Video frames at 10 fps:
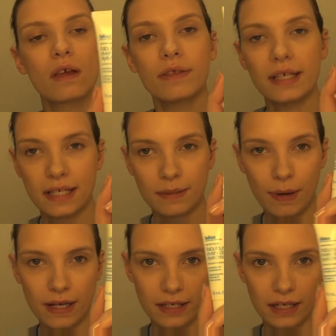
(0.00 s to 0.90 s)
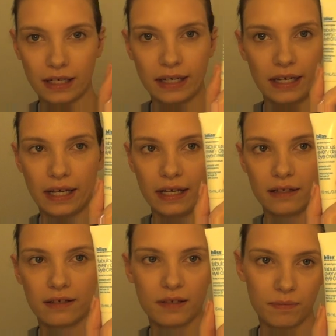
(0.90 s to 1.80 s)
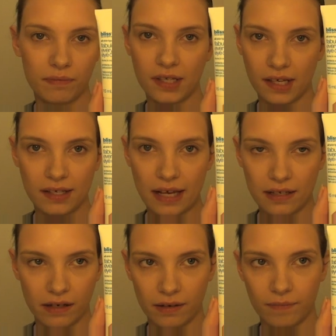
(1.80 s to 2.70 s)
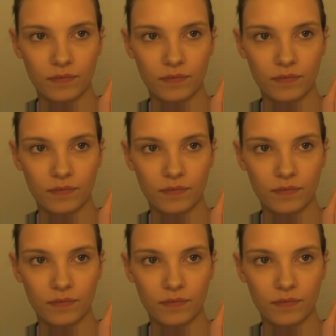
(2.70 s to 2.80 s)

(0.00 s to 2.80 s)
this is basically, it's successor.